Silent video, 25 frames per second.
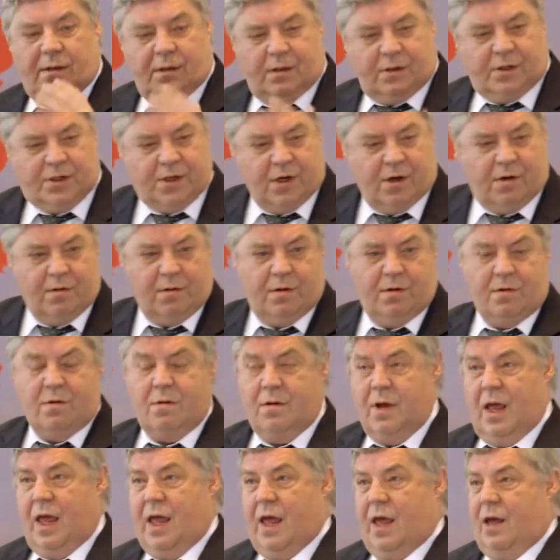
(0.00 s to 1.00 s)
show
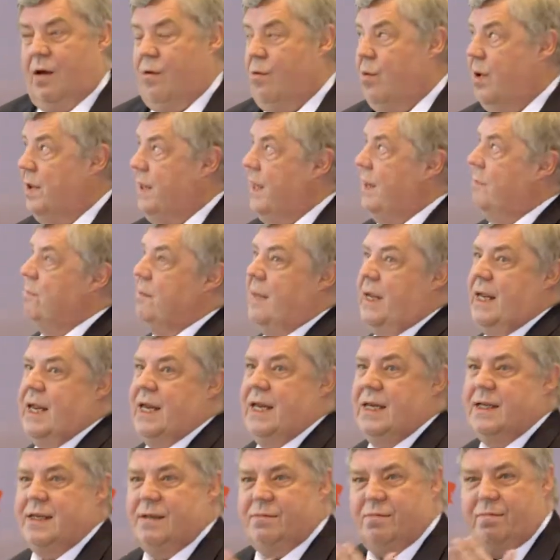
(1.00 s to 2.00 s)
you what it
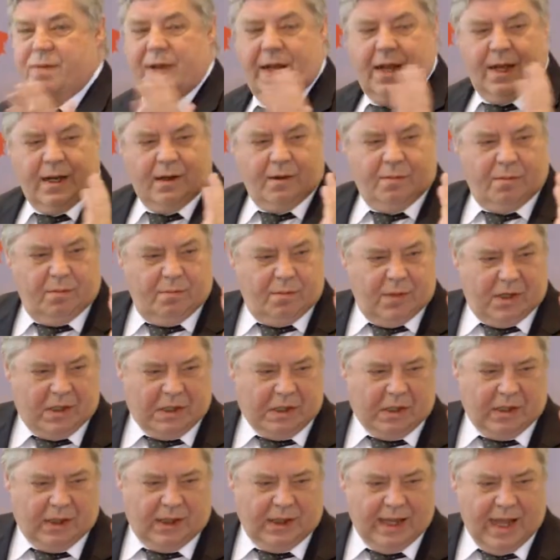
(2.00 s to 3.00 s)
means being
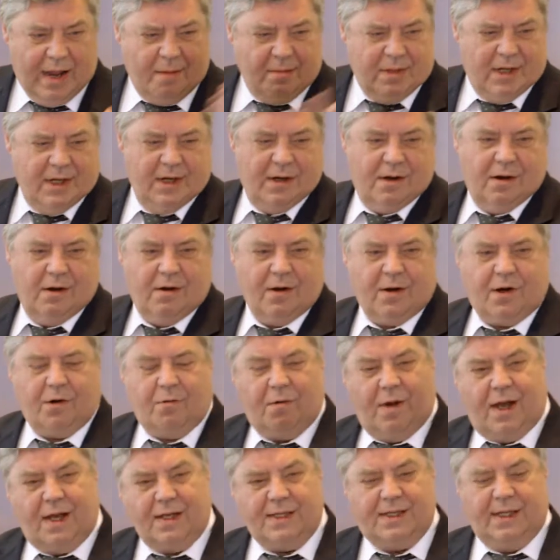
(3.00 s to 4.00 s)
laminar or
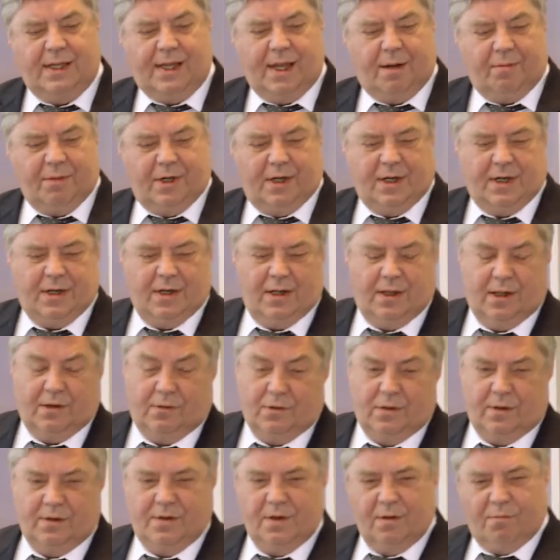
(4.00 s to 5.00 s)
quasi-laminar
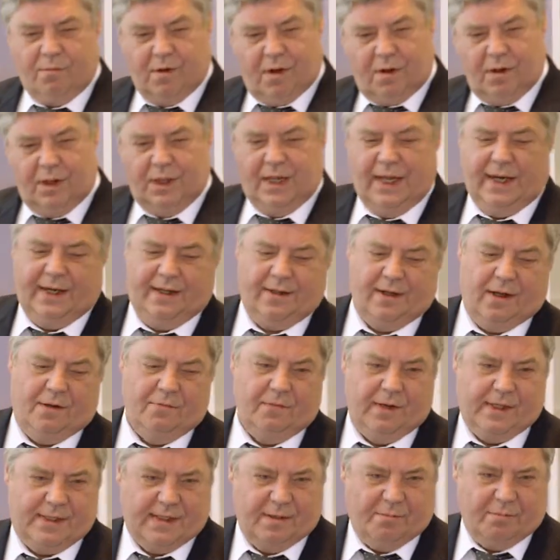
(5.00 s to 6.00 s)
along the wall later
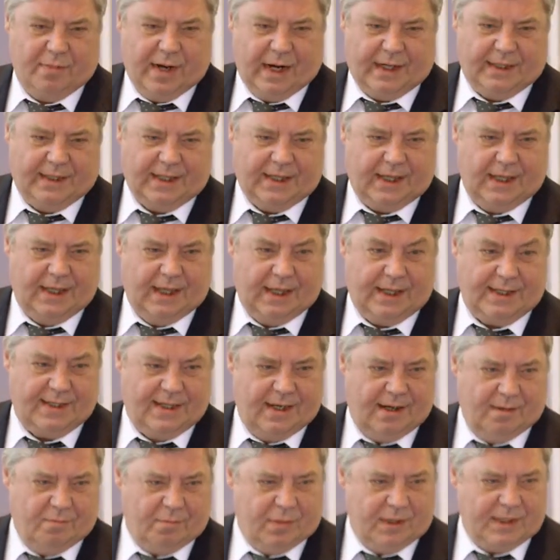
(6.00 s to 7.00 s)
on with some practical
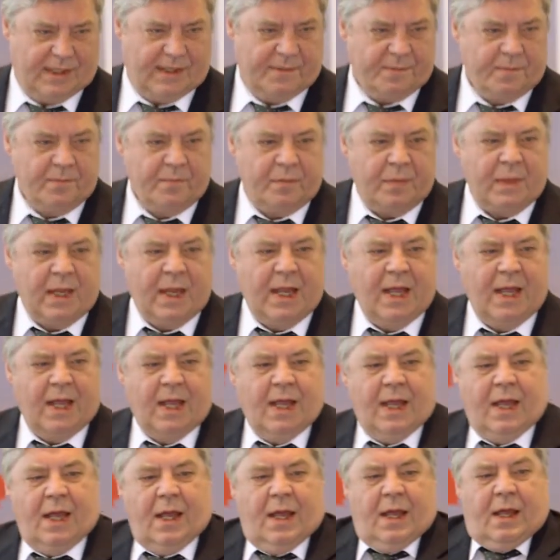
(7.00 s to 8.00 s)
examples.
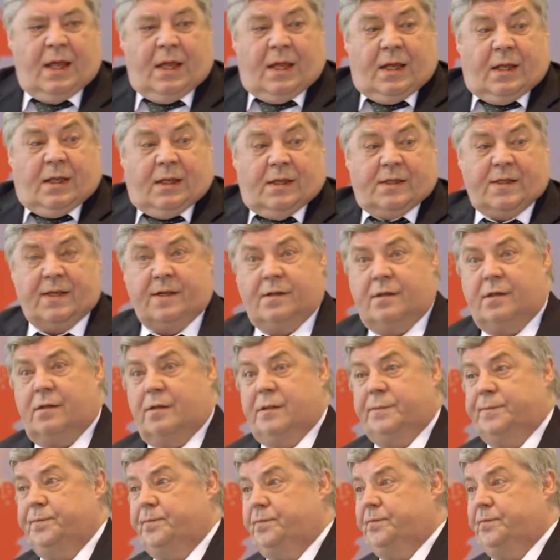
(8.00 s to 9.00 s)
So,